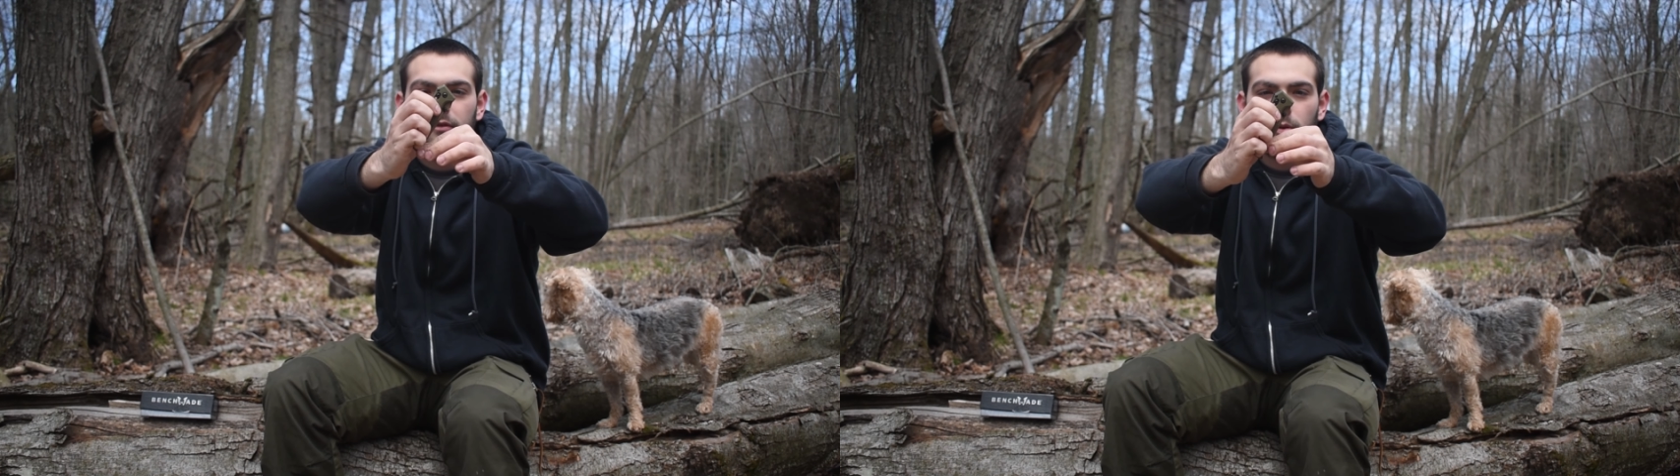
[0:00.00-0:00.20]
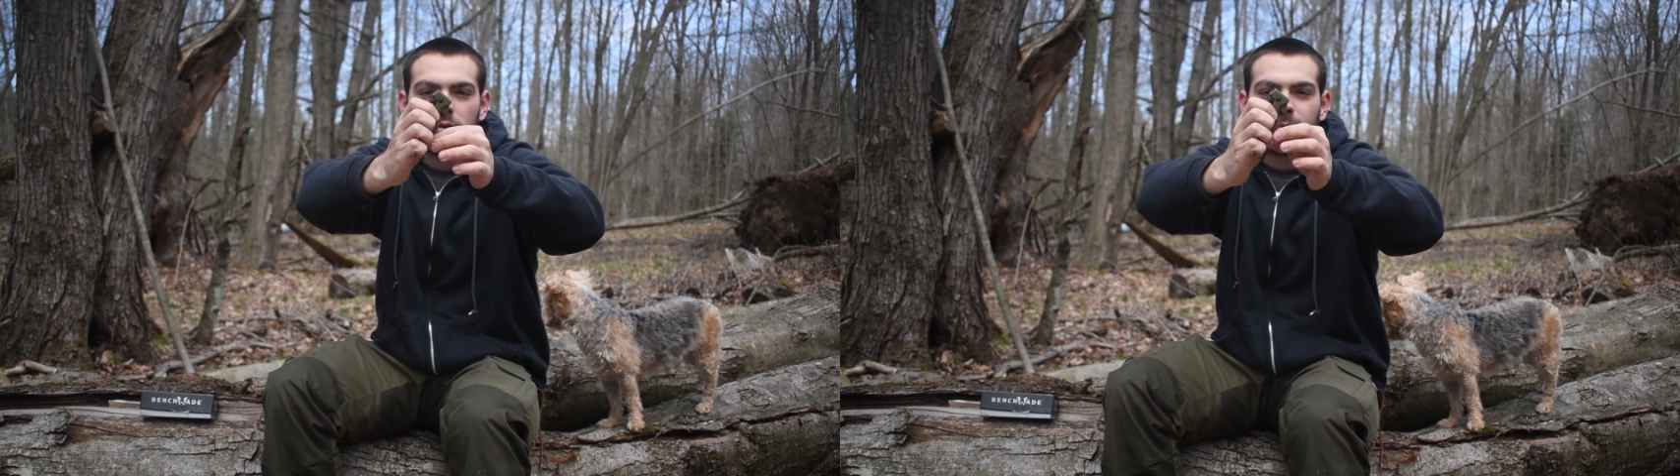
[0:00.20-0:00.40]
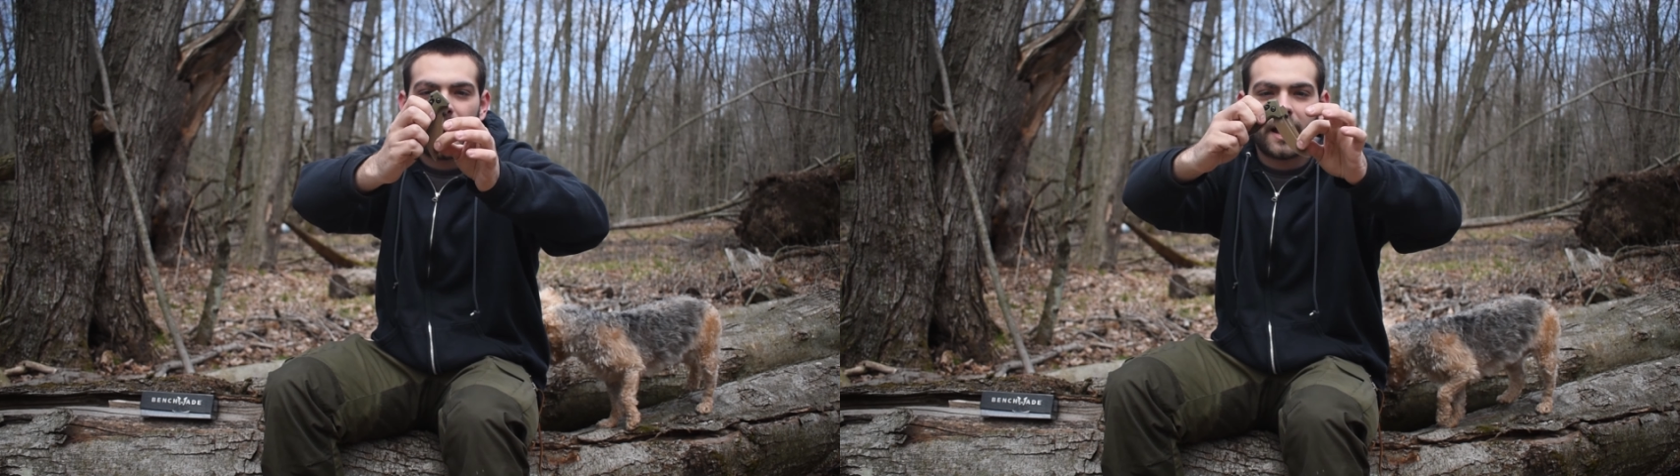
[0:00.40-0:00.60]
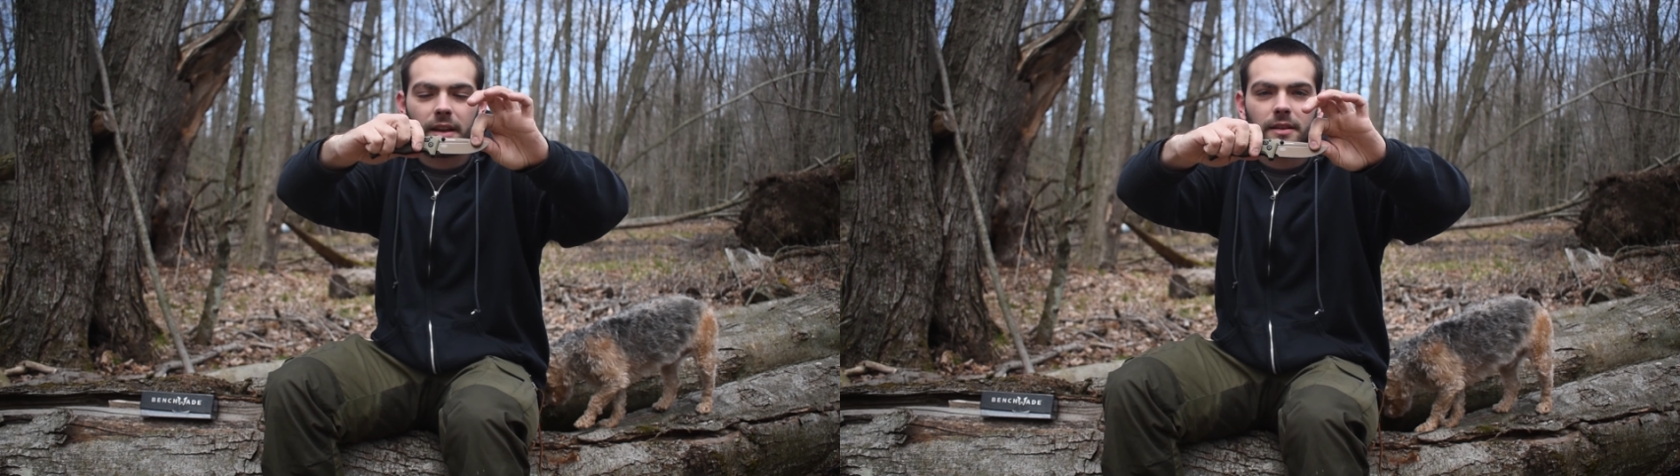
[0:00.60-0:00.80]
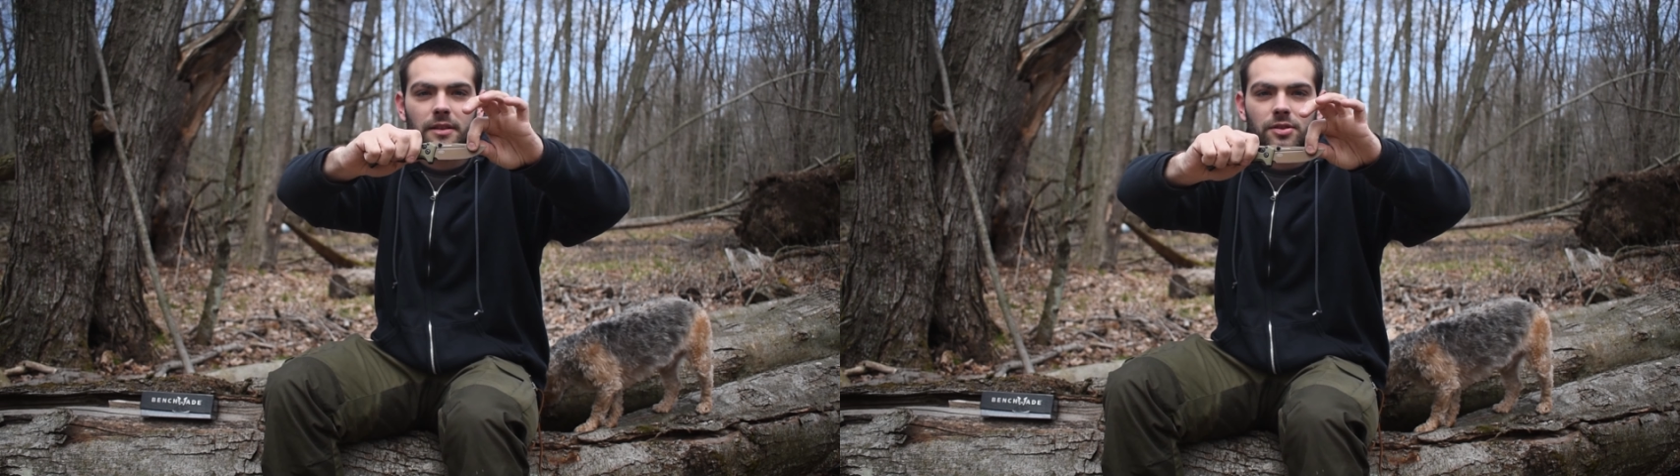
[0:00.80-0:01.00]
Pulls back,
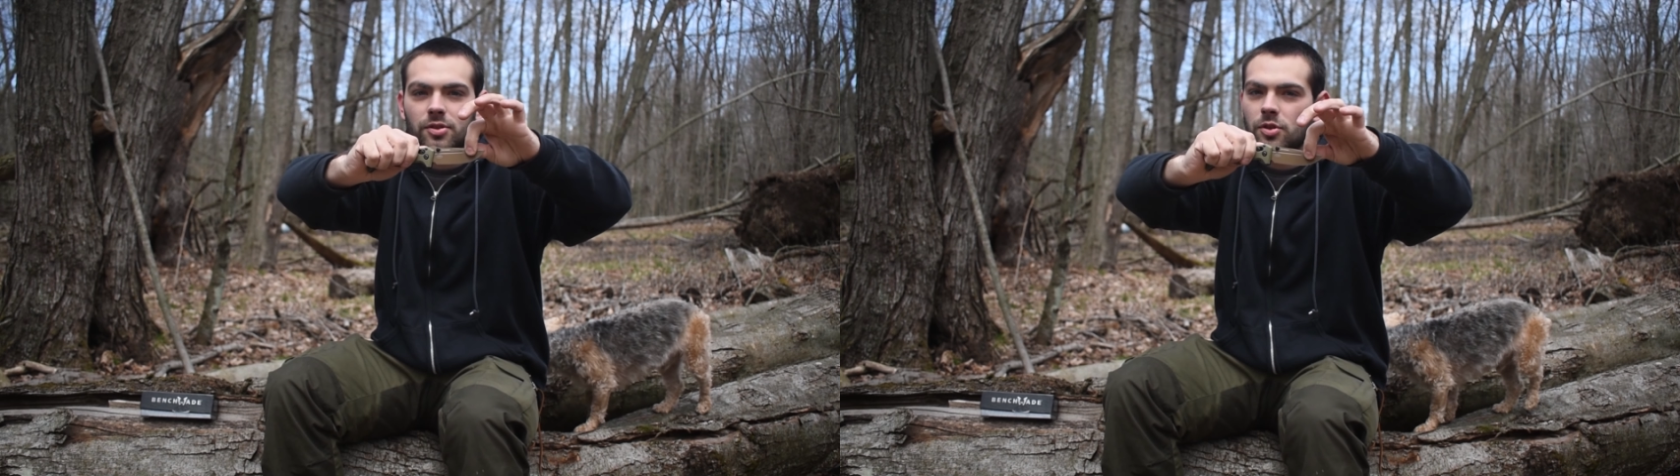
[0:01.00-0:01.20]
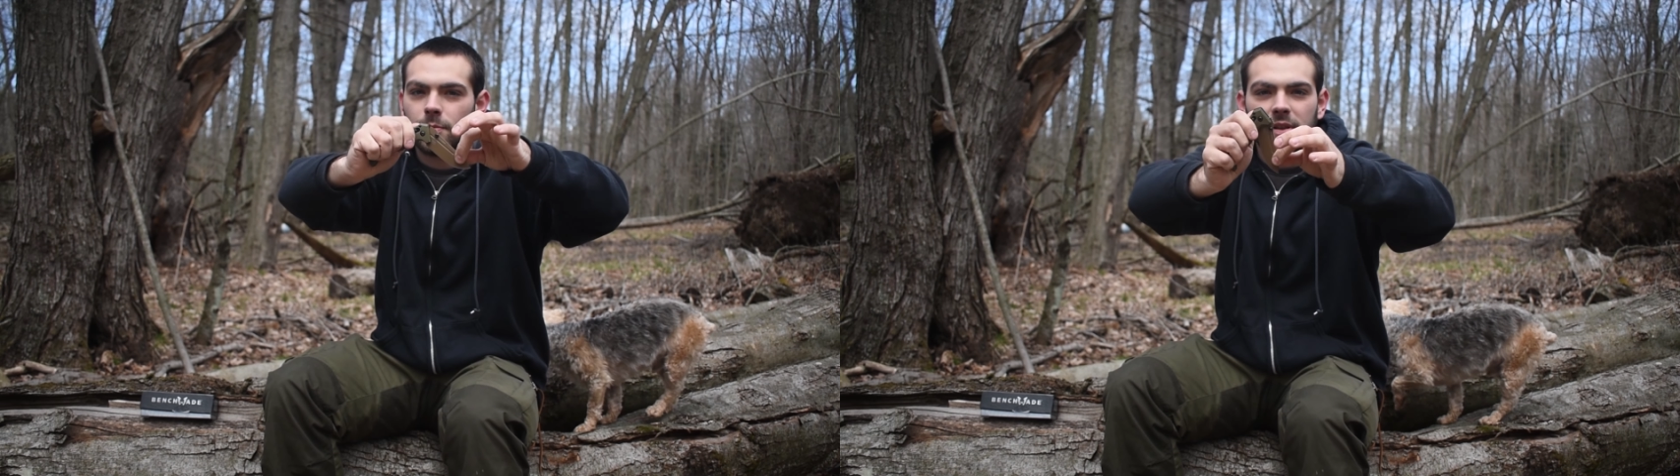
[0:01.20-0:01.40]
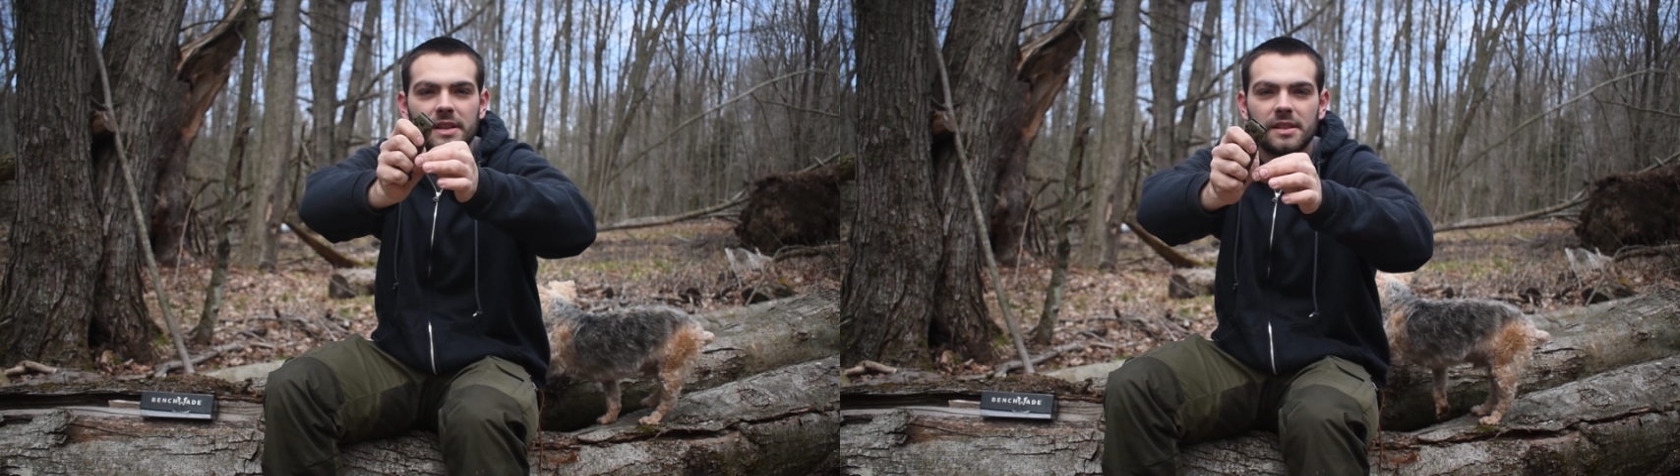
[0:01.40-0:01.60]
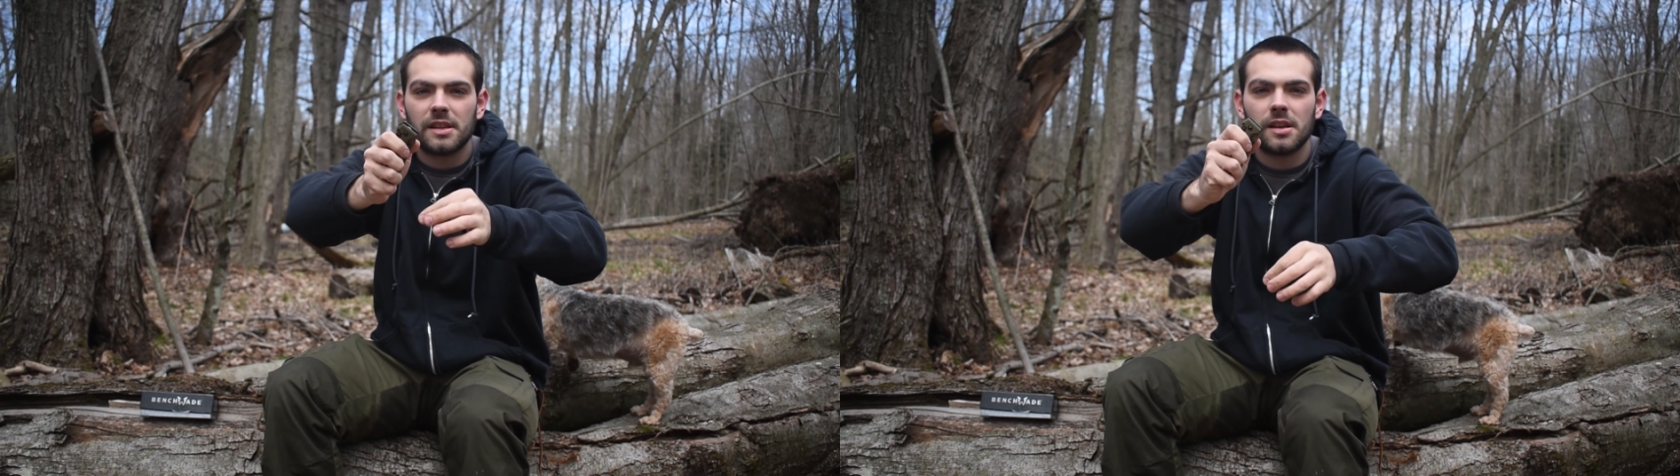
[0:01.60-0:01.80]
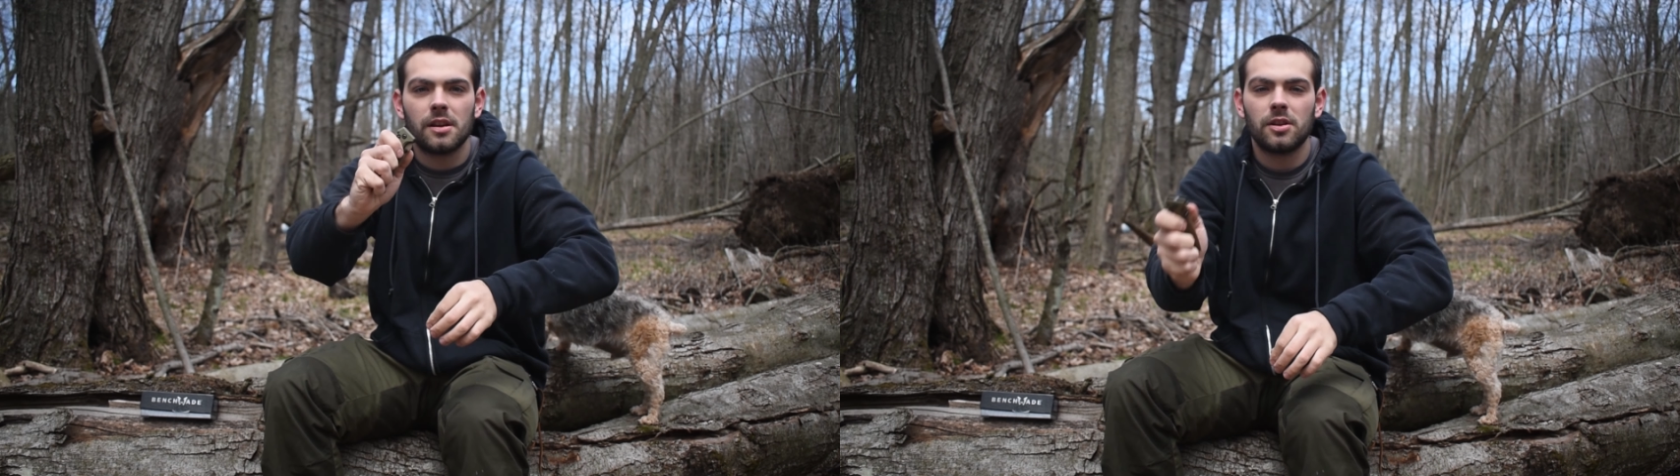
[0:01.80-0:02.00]
super easy